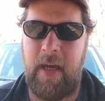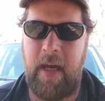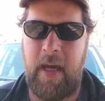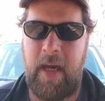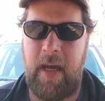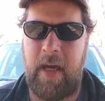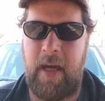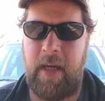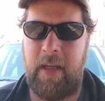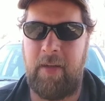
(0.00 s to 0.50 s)

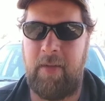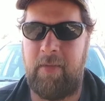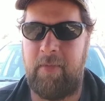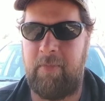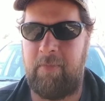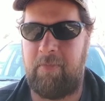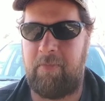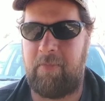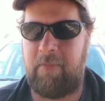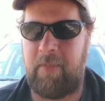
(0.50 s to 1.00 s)

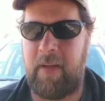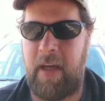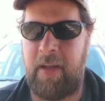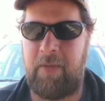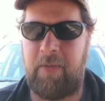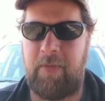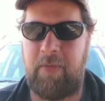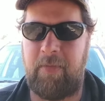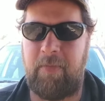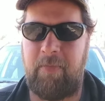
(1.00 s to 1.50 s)
And
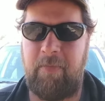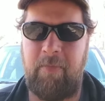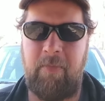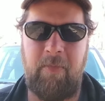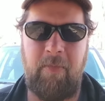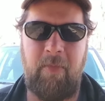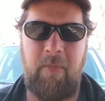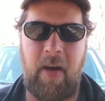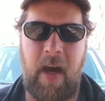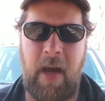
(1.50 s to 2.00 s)

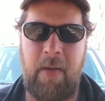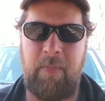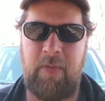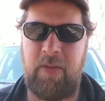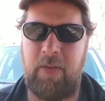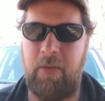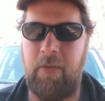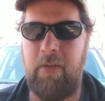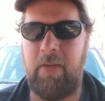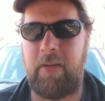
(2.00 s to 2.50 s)

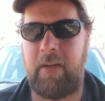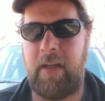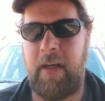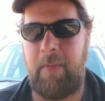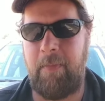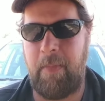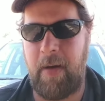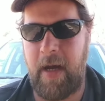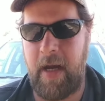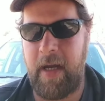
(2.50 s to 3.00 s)
I'm still
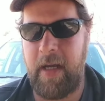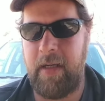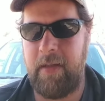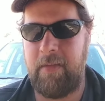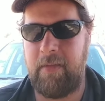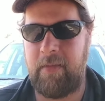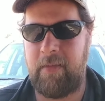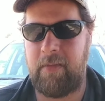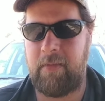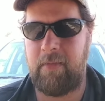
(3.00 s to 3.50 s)
looking at
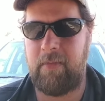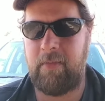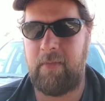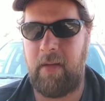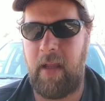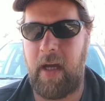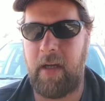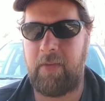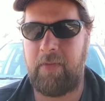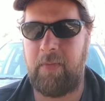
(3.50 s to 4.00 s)
buying
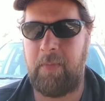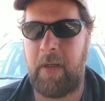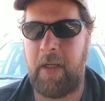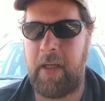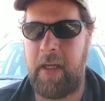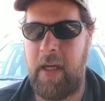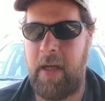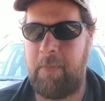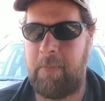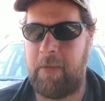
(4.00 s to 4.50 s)
locks for
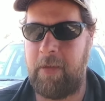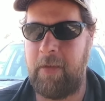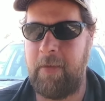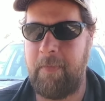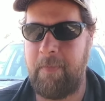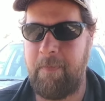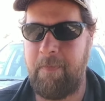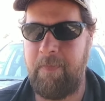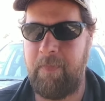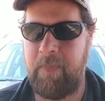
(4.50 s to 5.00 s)
my
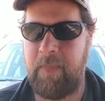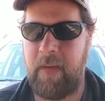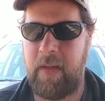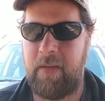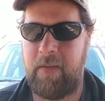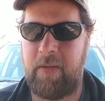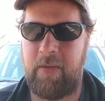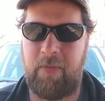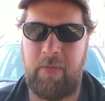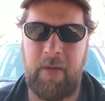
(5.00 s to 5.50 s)
camper
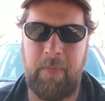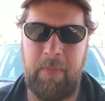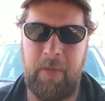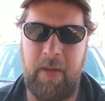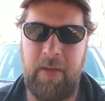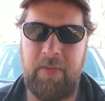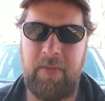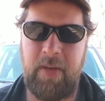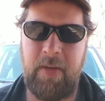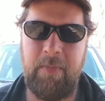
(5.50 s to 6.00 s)
to
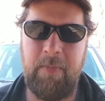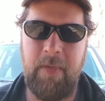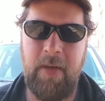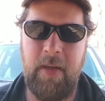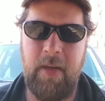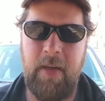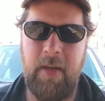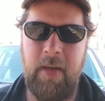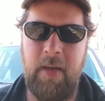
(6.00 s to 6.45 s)
replace them.